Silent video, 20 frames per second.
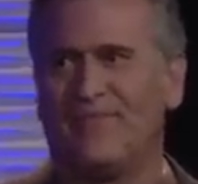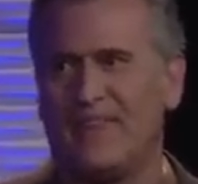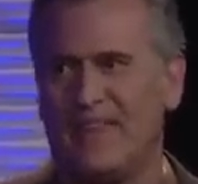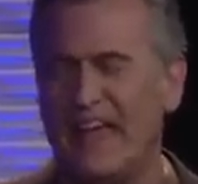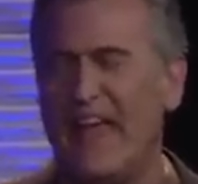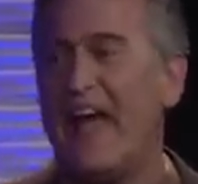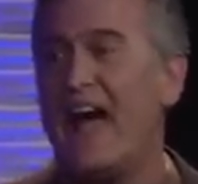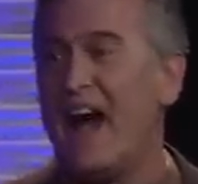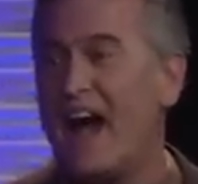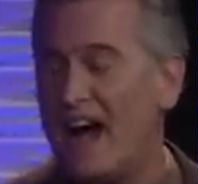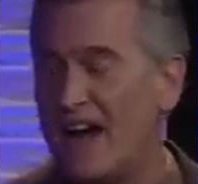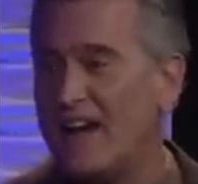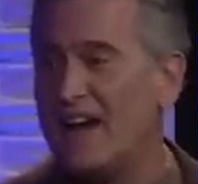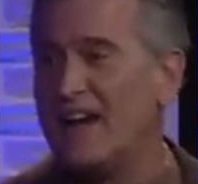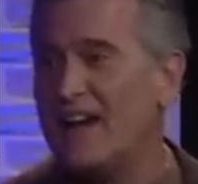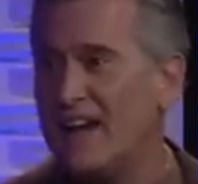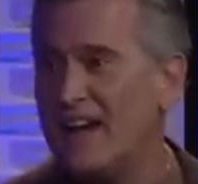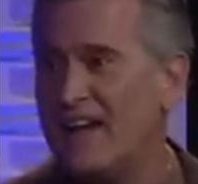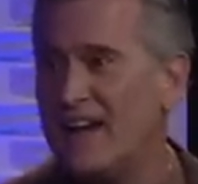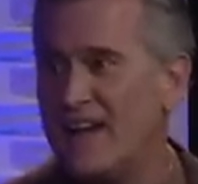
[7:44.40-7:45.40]
yeah.
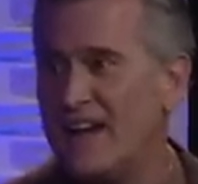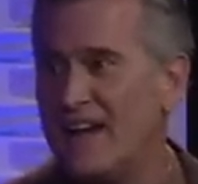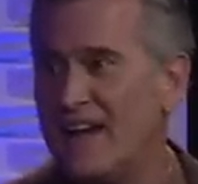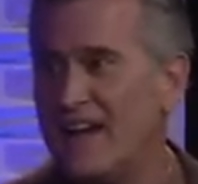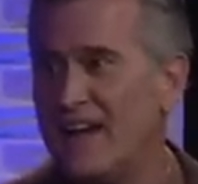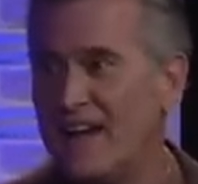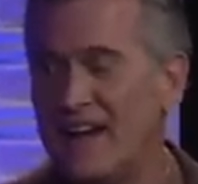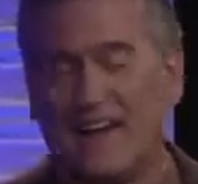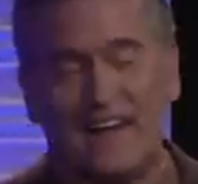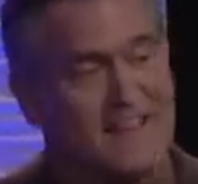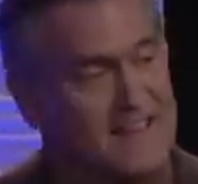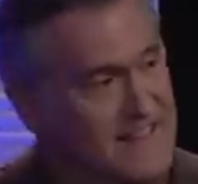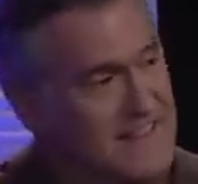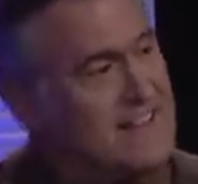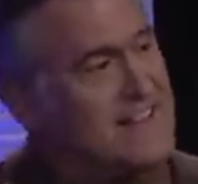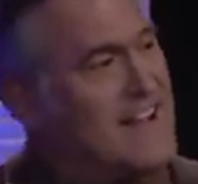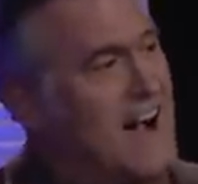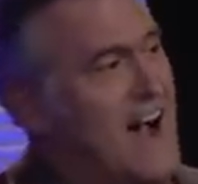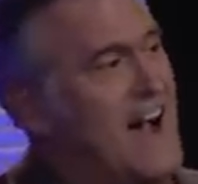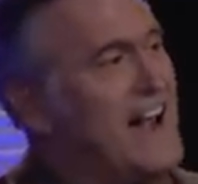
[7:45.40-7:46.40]

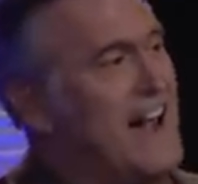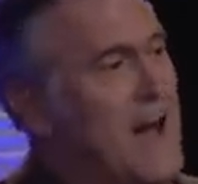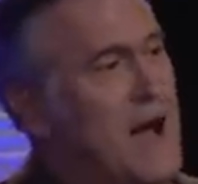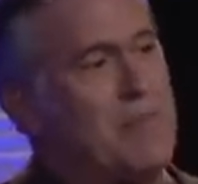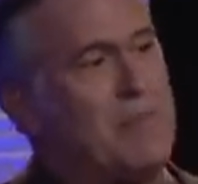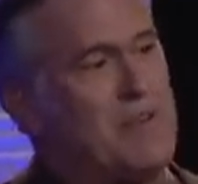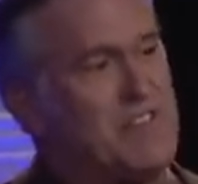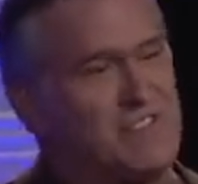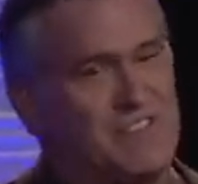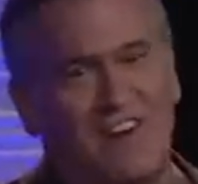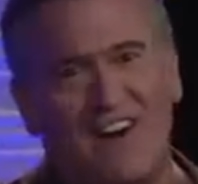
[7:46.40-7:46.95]
God help us